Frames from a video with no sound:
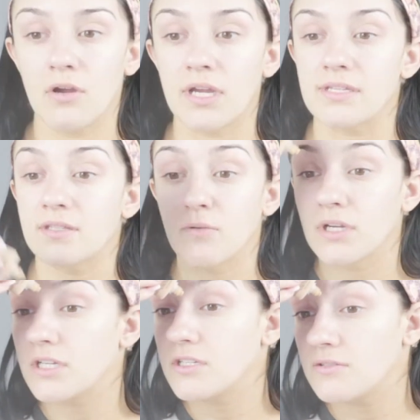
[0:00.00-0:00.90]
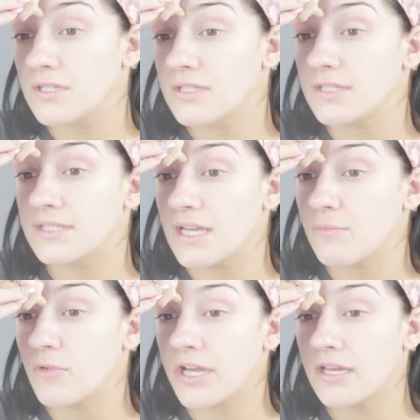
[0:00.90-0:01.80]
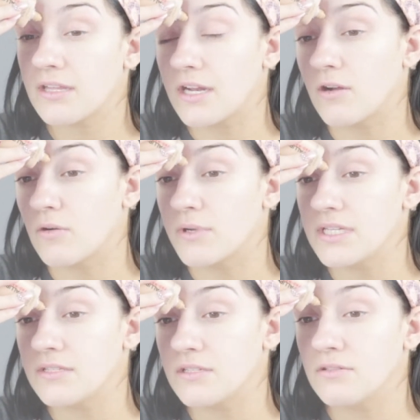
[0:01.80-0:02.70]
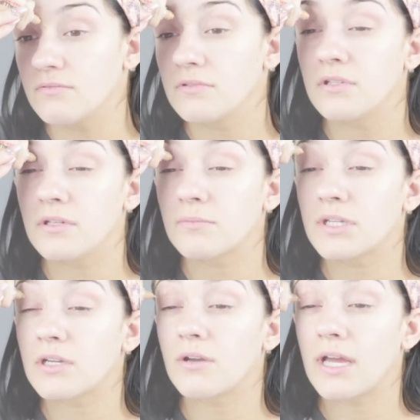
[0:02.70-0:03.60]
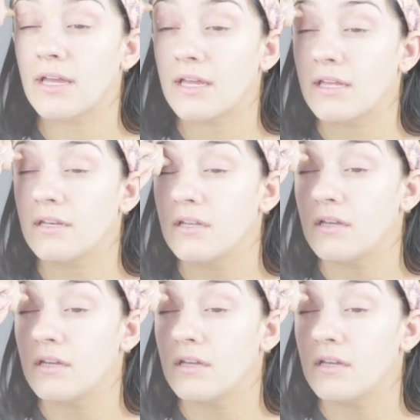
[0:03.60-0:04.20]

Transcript: Okay, so we're gonna do this the same way that I always do. I'm gonna go ahead,